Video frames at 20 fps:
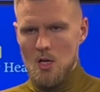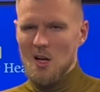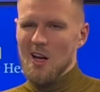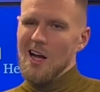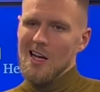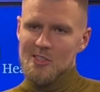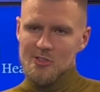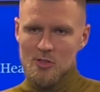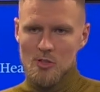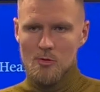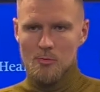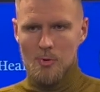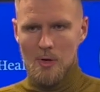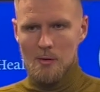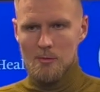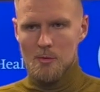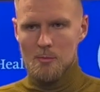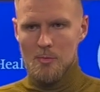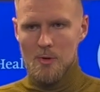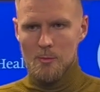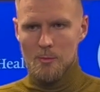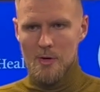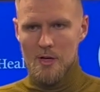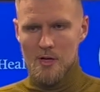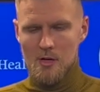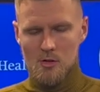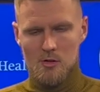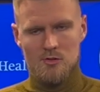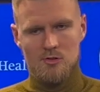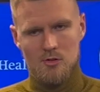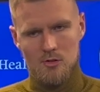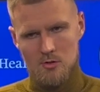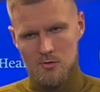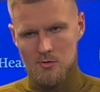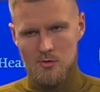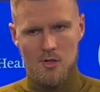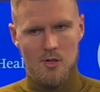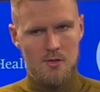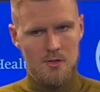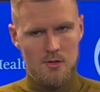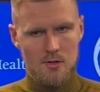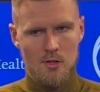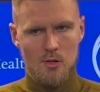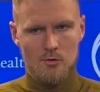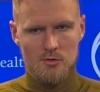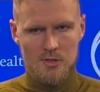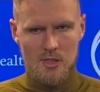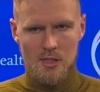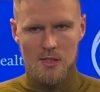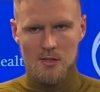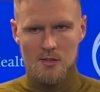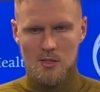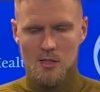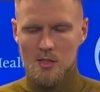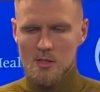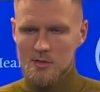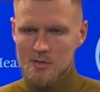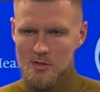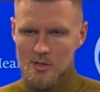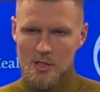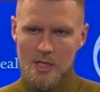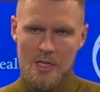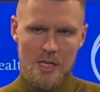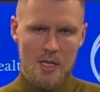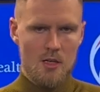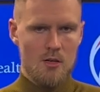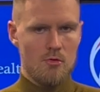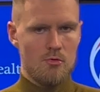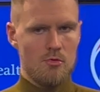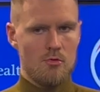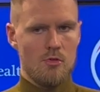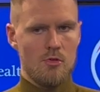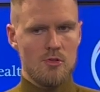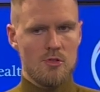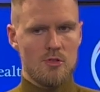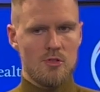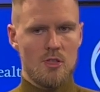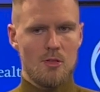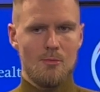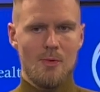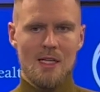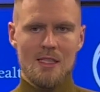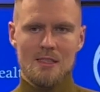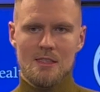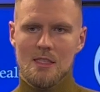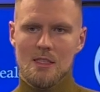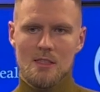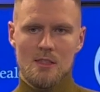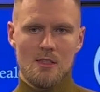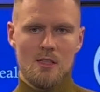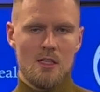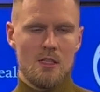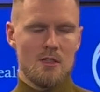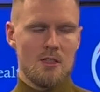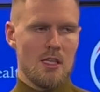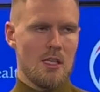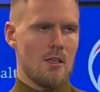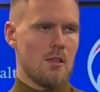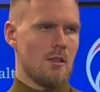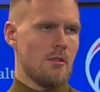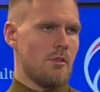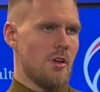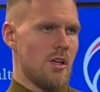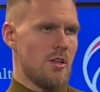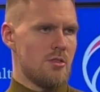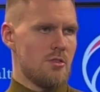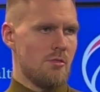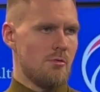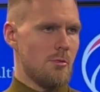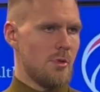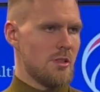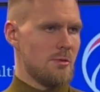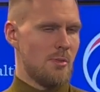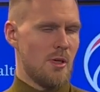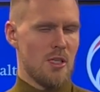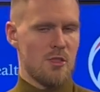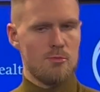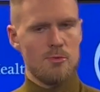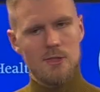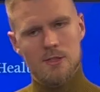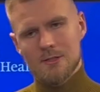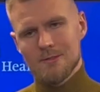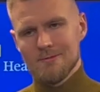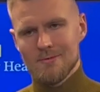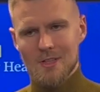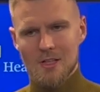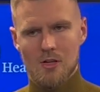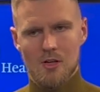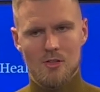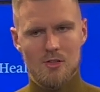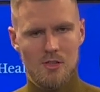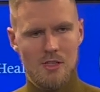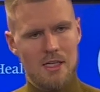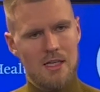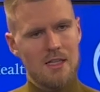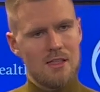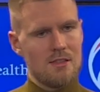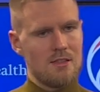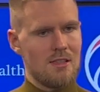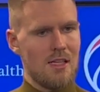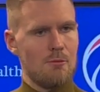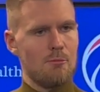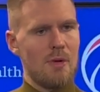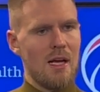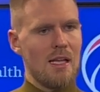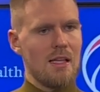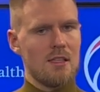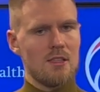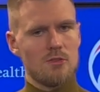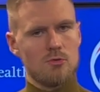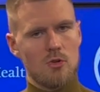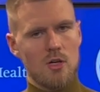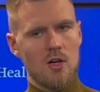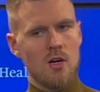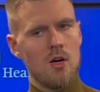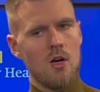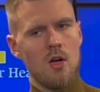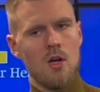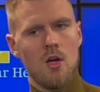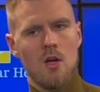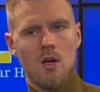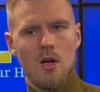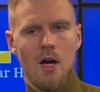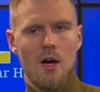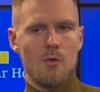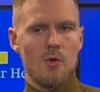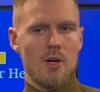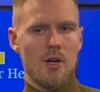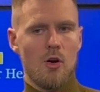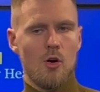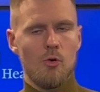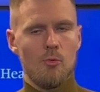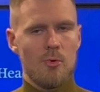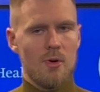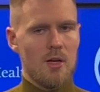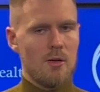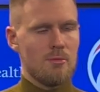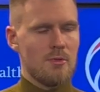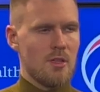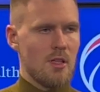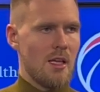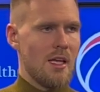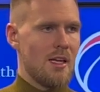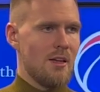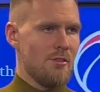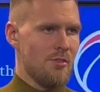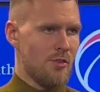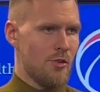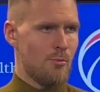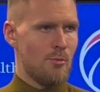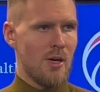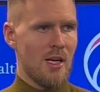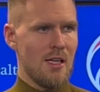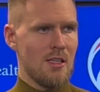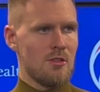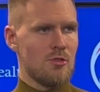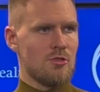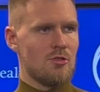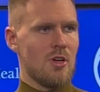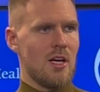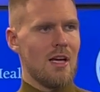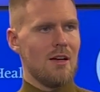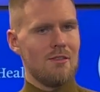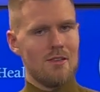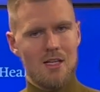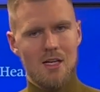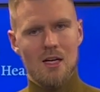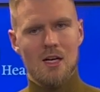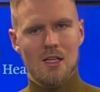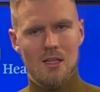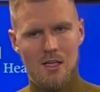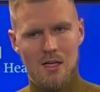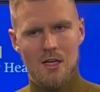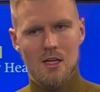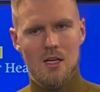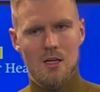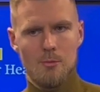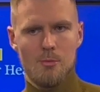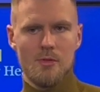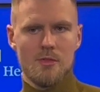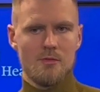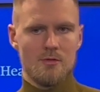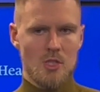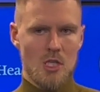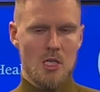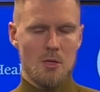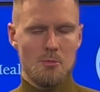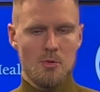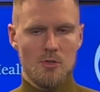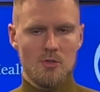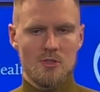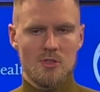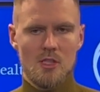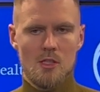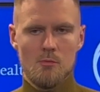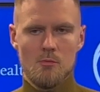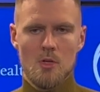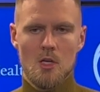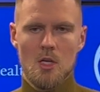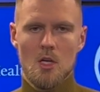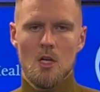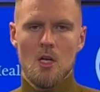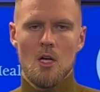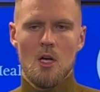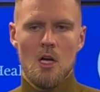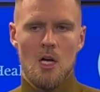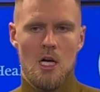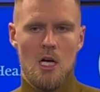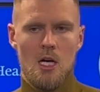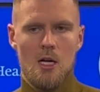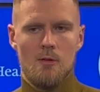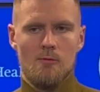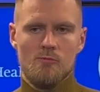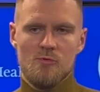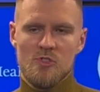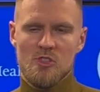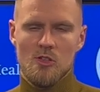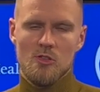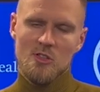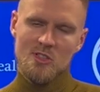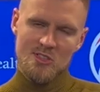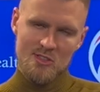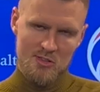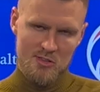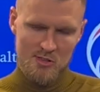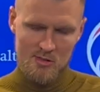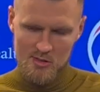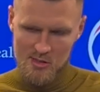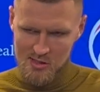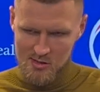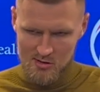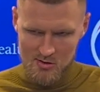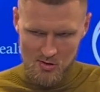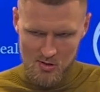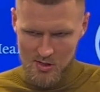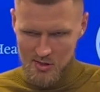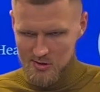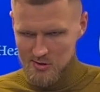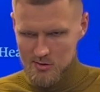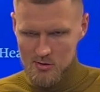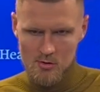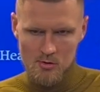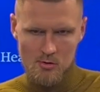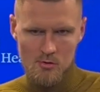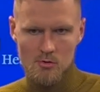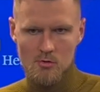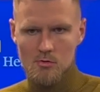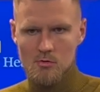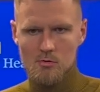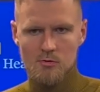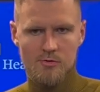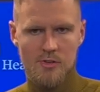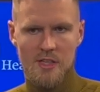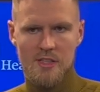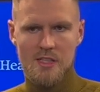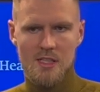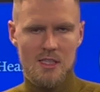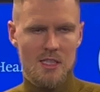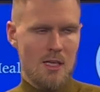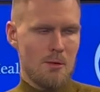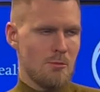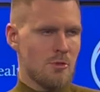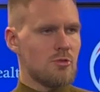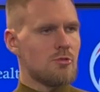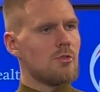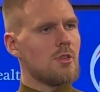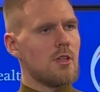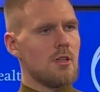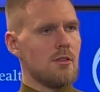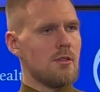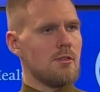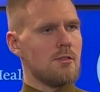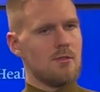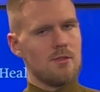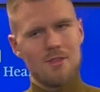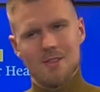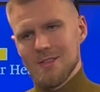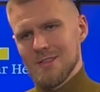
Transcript: I should have probably been better also, low, low side screening, rolling to the basket, and then taking advantage of the mismatch. But, you know, again, it's that balance where I want to open up the lane for Brad to drive and not clog it up and try to post up. Um, so it's it's on us to find that chemistry uh,